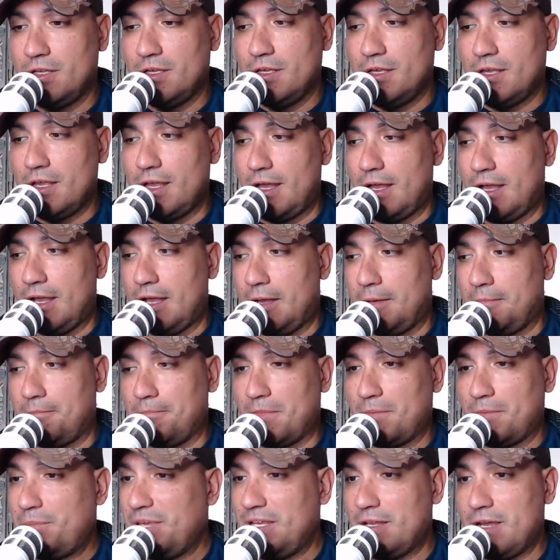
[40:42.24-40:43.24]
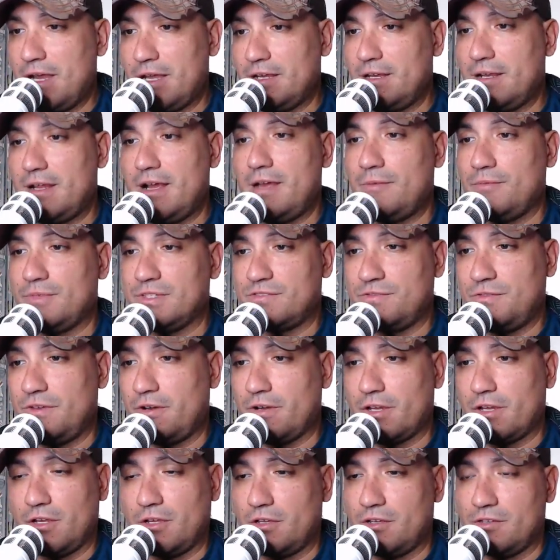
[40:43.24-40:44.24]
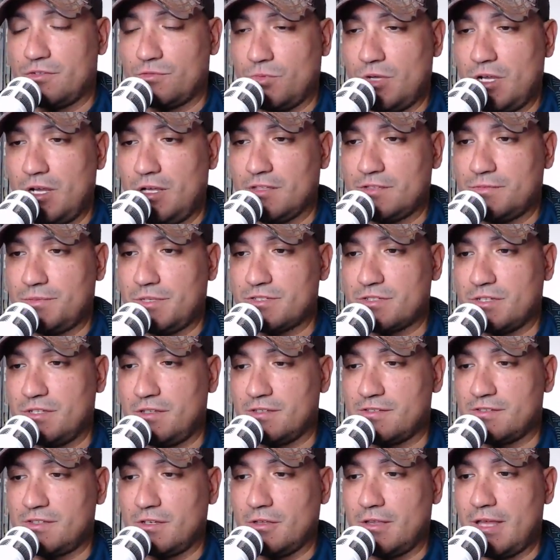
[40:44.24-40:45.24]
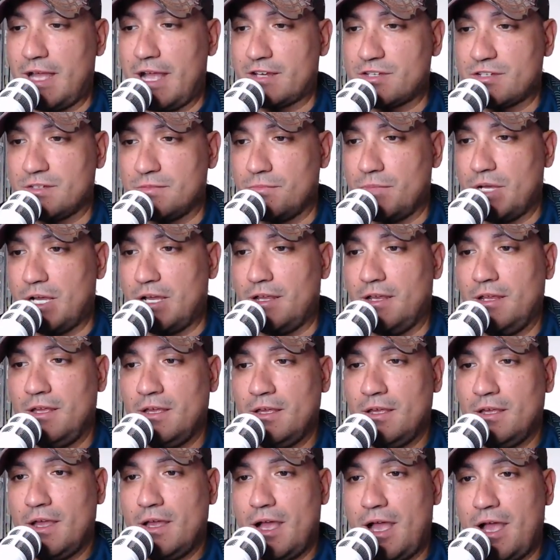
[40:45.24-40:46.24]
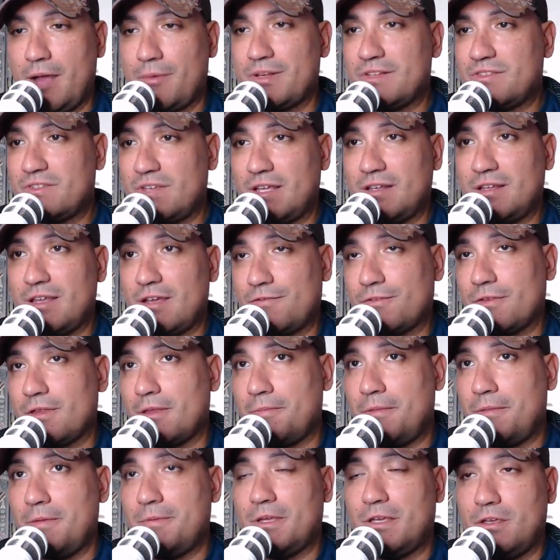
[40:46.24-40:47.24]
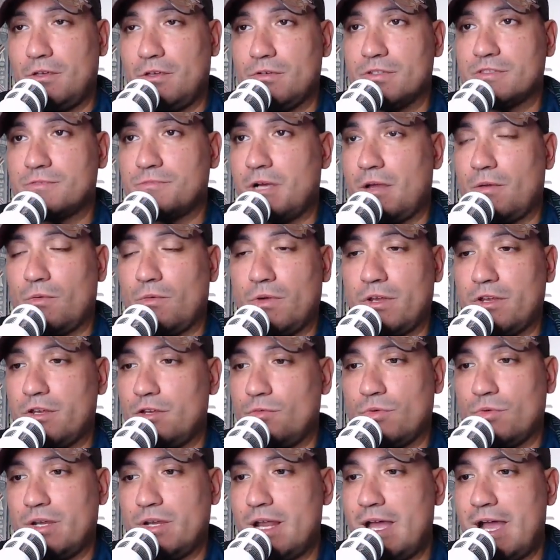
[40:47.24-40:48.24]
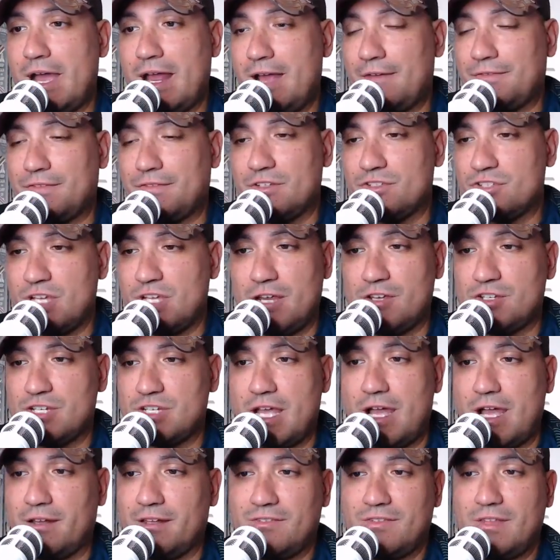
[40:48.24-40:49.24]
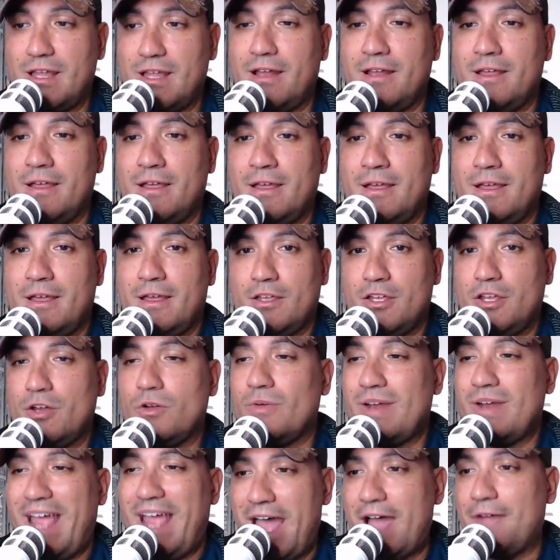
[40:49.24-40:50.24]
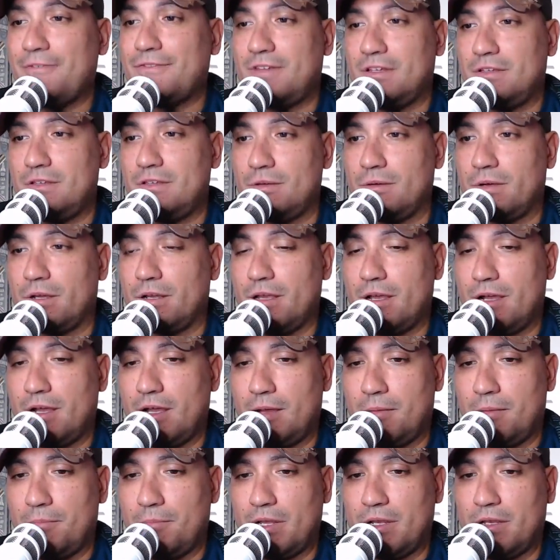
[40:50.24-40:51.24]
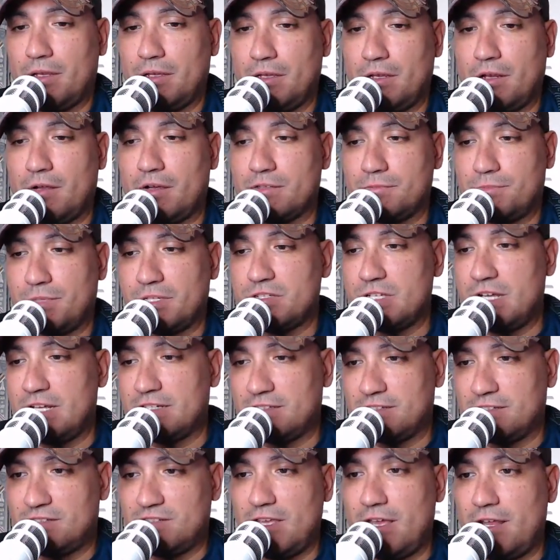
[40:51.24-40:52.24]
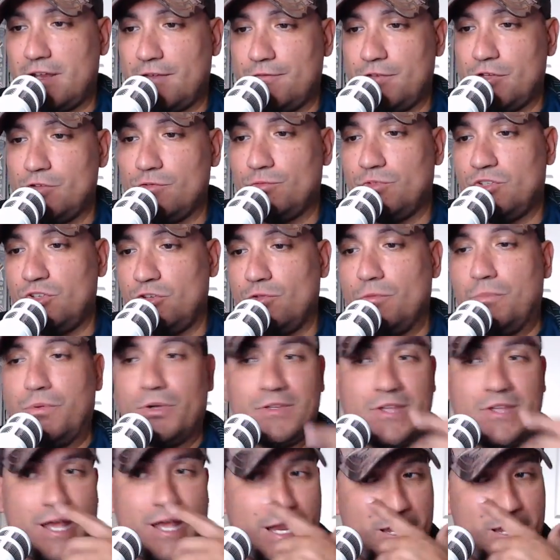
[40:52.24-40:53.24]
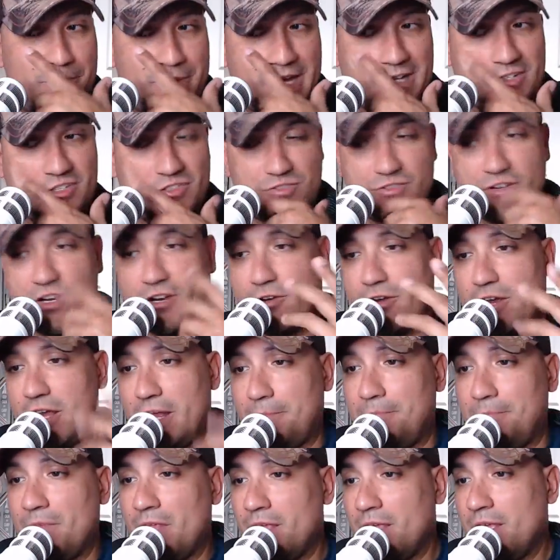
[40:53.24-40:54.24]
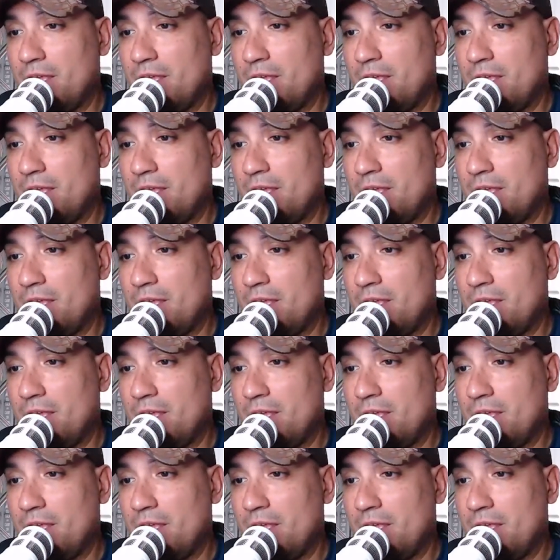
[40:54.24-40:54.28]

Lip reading: The P99 was very good as well, especially in the single action. But I would say definitely the PPQ is probably one you would not have to change out. It's not, you don't have to do it. But as Big Johnson said, if you do put that apex trigger in,